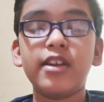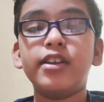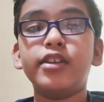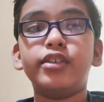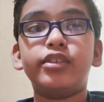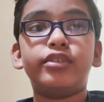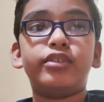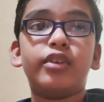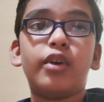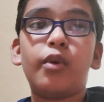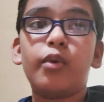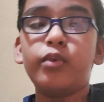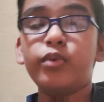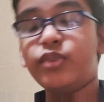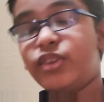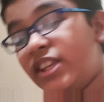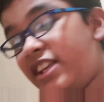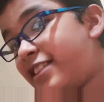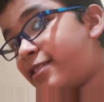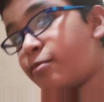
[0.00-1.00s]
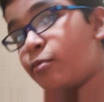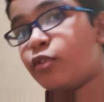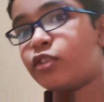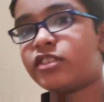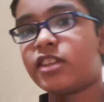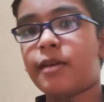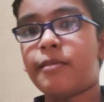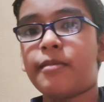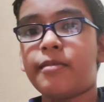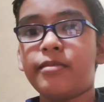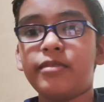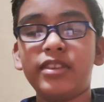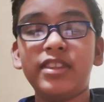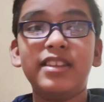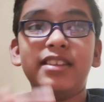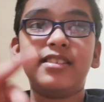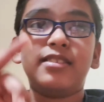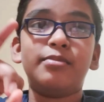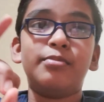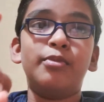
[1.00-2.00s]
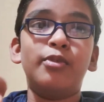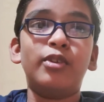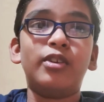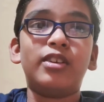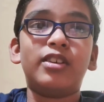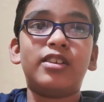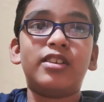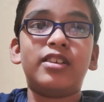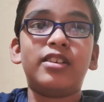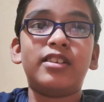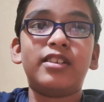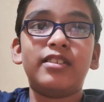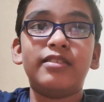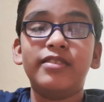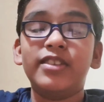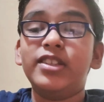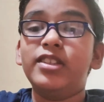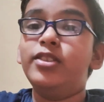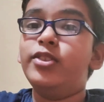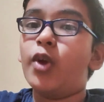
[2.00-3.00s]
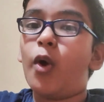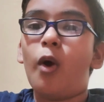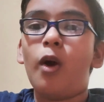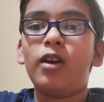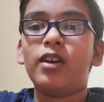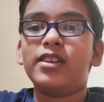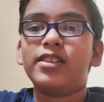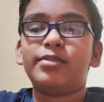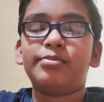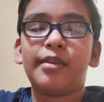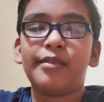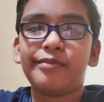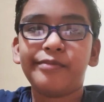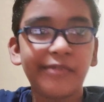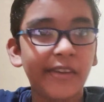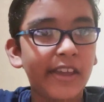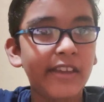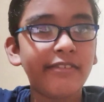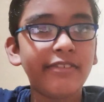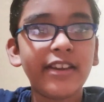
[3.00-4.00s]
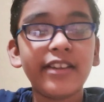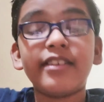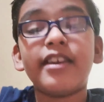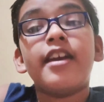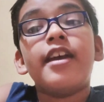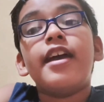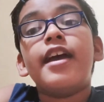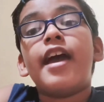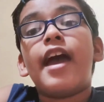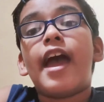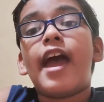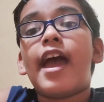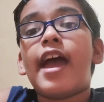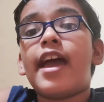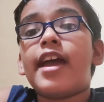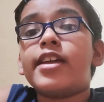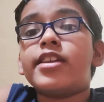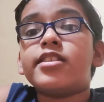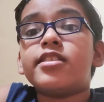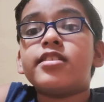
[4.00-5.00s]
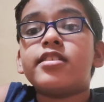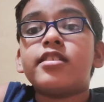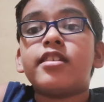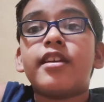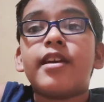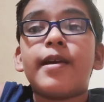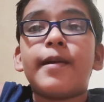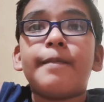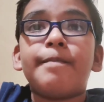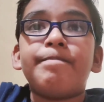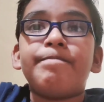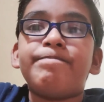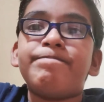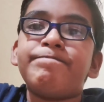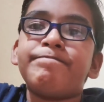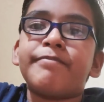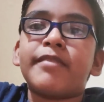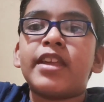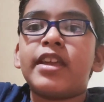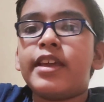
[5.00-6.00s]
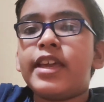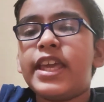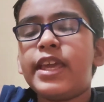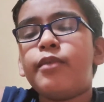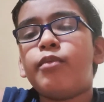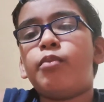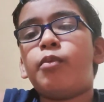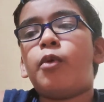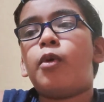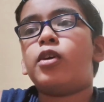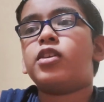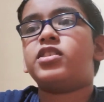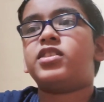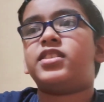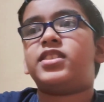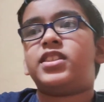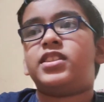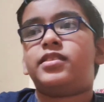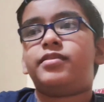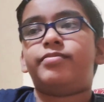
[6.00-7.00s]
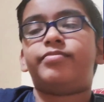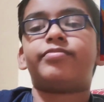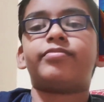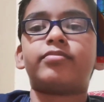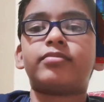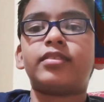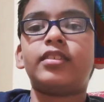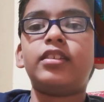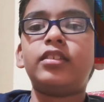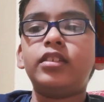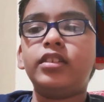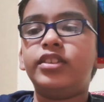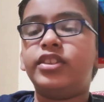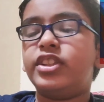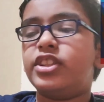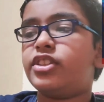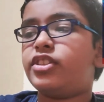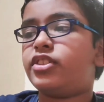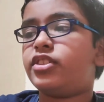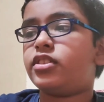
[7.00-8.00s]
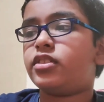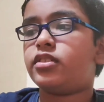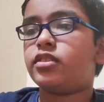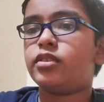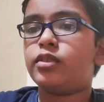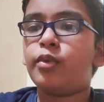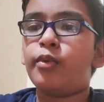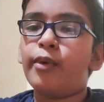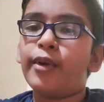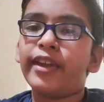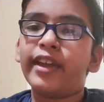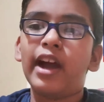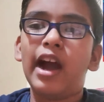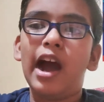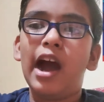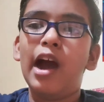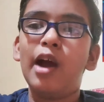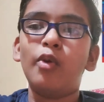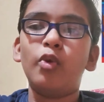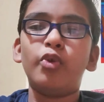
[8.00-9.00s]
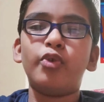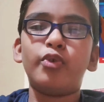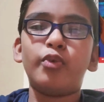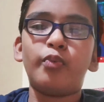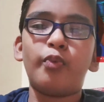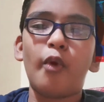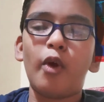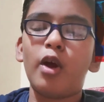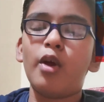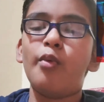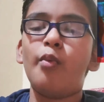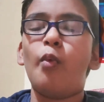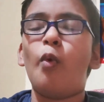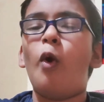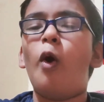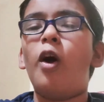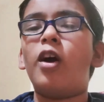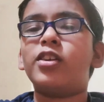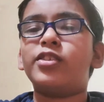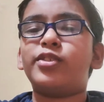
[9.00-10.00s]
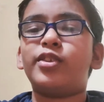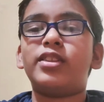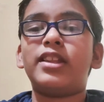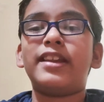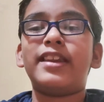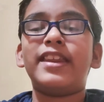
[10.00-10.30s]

So this book with dog is my favorite, and he was just going out for a walk so that